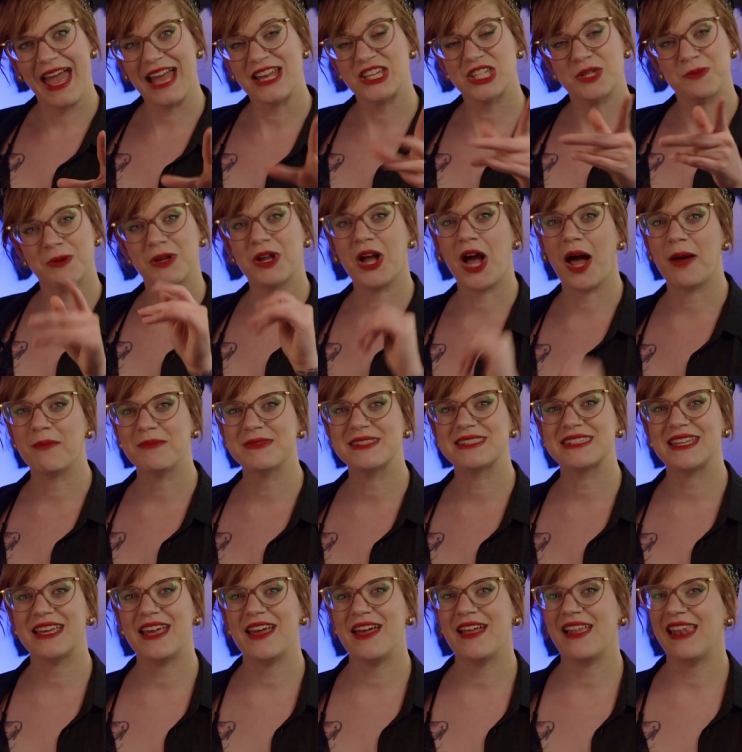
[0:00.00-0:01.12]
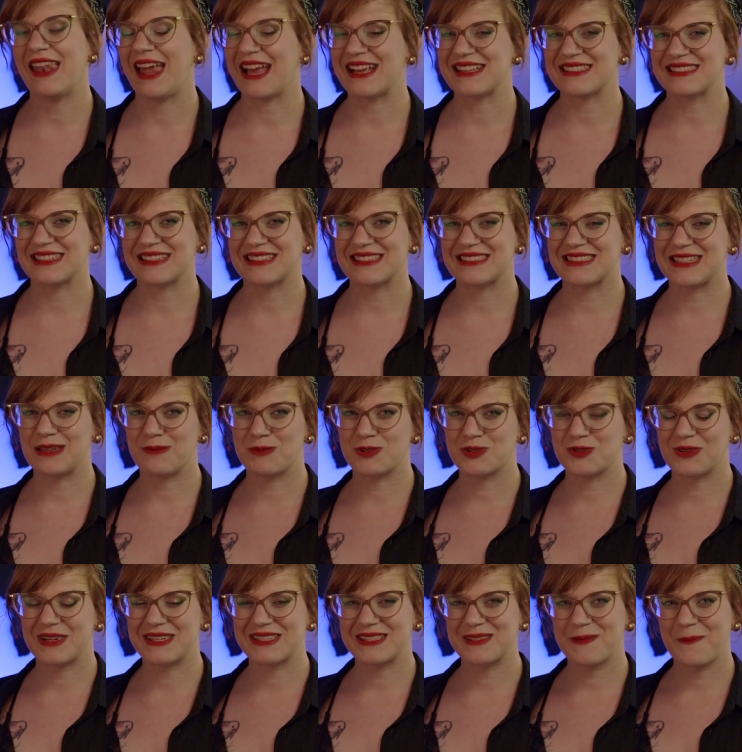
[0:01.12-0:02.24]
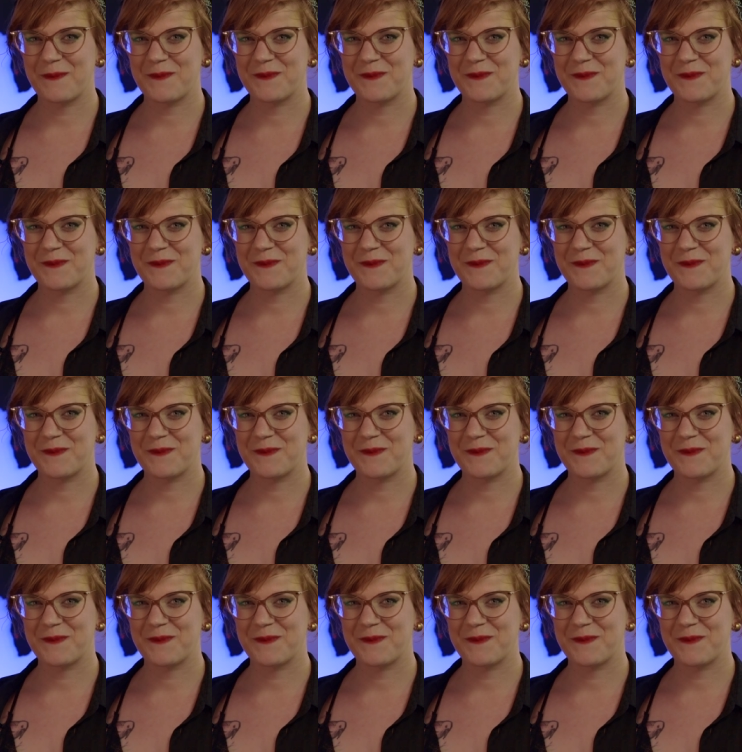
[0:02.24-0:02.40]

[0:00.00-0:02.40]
and she becomes a licensed seamstress.